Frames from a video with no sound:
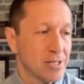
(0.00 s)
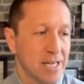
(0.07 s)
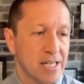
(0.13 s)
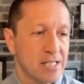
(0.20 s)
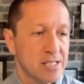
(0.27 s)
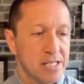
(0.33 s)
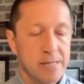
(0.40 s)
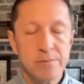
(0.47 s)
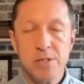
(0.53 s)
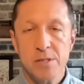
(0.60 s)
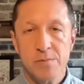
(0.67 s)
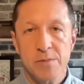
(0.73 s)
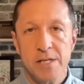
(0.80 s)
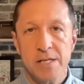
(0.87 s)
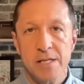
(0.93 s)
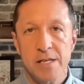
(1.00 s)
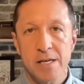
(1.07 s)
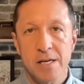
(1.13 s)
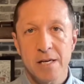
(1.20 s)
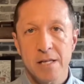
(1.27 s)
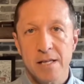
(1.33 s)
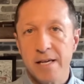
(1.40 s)
And it seems to be
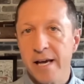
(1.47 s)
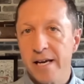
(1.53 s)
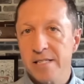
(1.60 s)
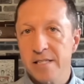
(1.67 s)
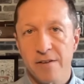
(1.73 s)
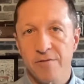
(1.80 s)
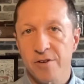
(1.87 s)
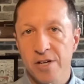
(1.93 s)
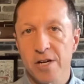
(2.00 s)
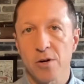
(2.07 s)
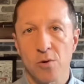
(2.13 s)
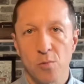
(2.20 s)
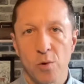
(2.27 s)
the case every year,